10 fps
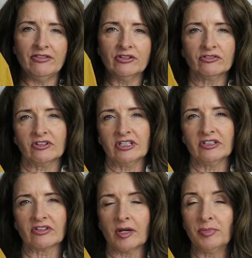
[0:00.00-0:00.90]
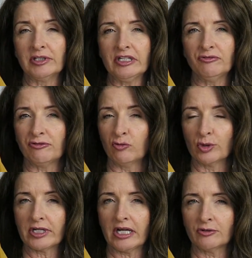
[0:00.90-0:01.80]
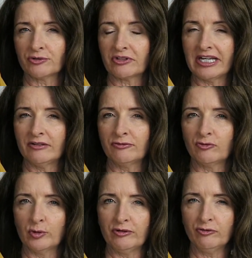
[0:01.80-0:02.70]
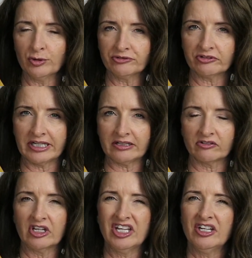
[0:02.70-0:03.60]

and this is, I believe, $4.44.